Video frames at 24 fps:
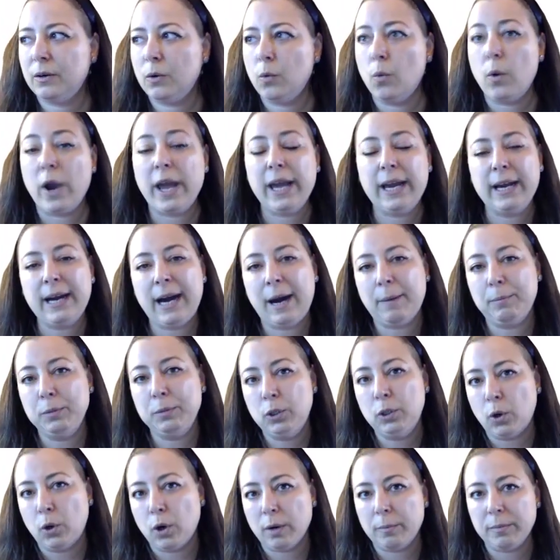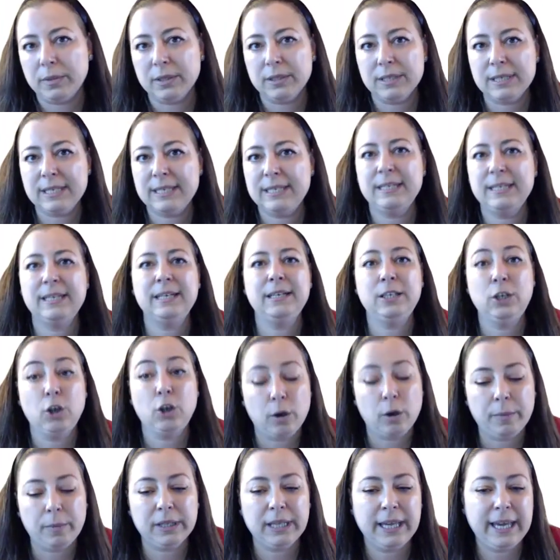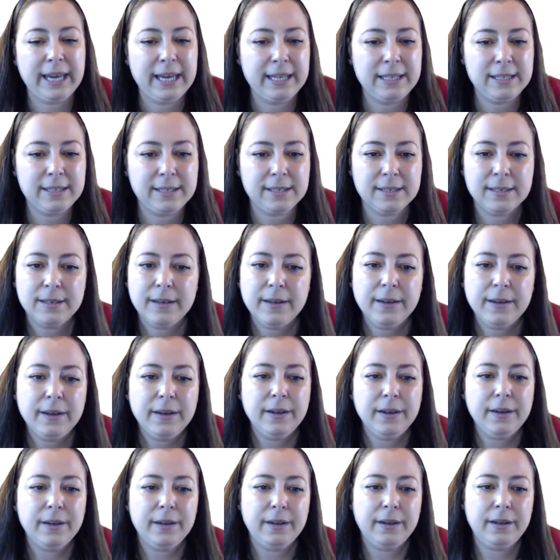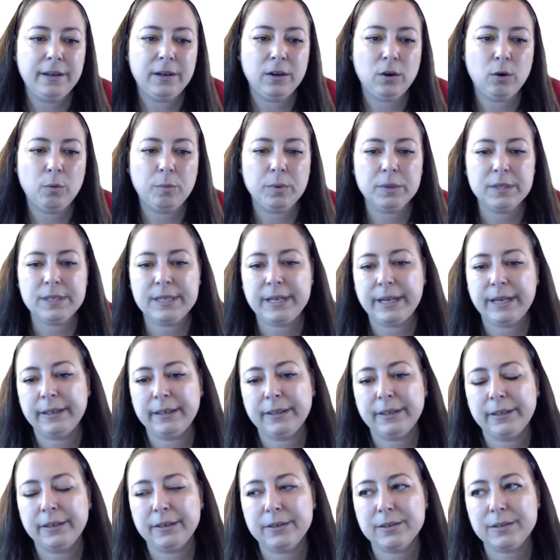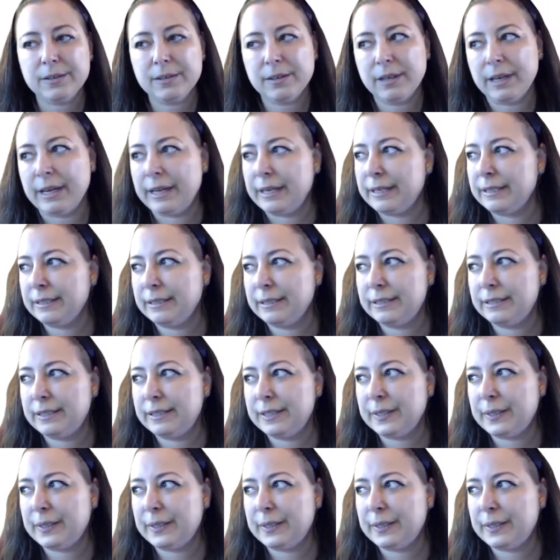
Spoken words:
wake up dormant gates in open centers and